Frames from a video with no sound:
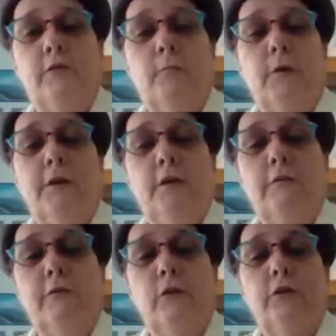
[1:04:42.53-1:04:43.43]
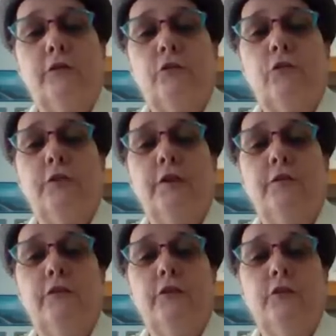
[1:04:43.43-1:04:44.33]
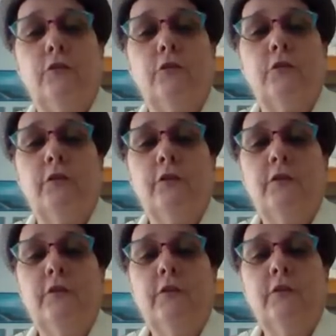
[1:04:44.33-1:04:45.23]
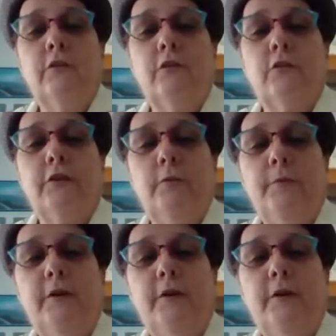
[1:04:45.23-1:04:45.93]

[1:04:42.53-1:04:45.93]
some money if you list her on Etsy or. And I or like eBay. the